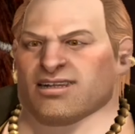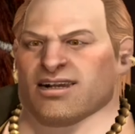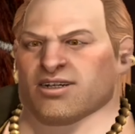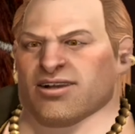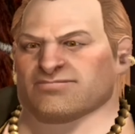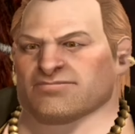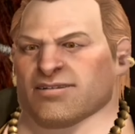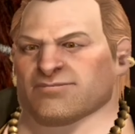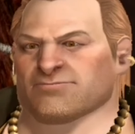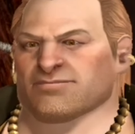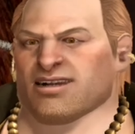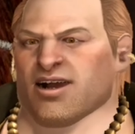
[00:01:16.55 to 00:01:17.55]
I'll keep
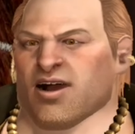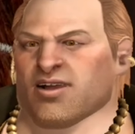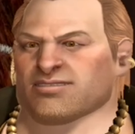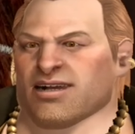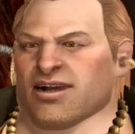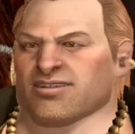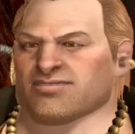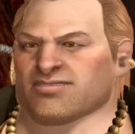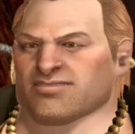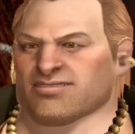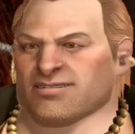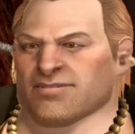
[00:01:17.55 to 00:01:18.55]
after my contacts,
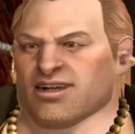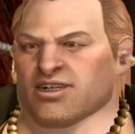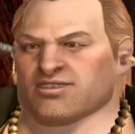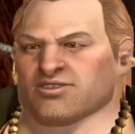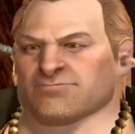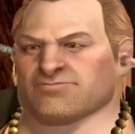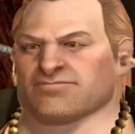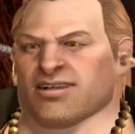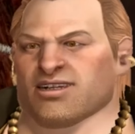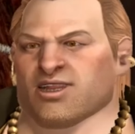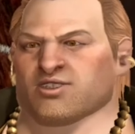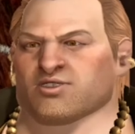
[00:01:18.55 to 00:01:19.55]
see if I can drum up
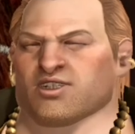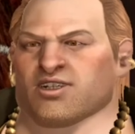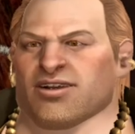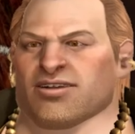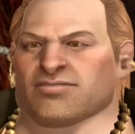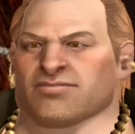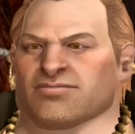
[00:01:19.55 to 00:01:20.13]
any other work.